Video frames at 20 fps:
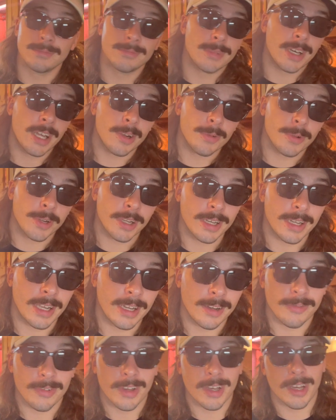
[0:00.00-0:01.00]
I don't work a 9
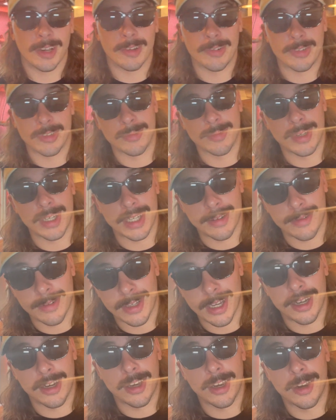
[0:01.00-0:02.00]
to 5, so I'm
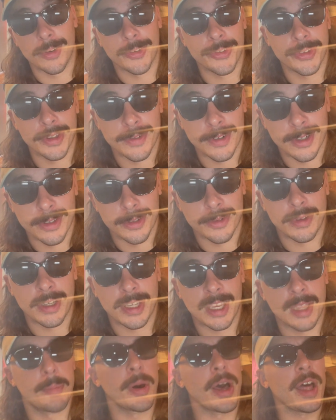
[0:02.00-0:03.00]
kind of always living on the
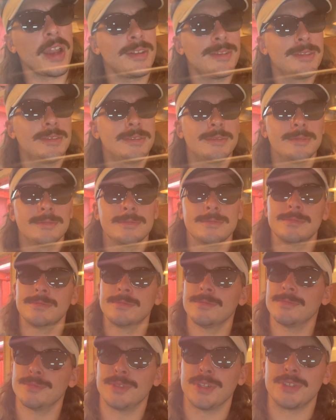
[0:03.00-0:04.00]
weekend. But
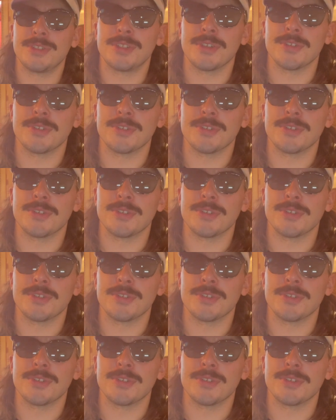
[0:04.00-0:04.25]
there's still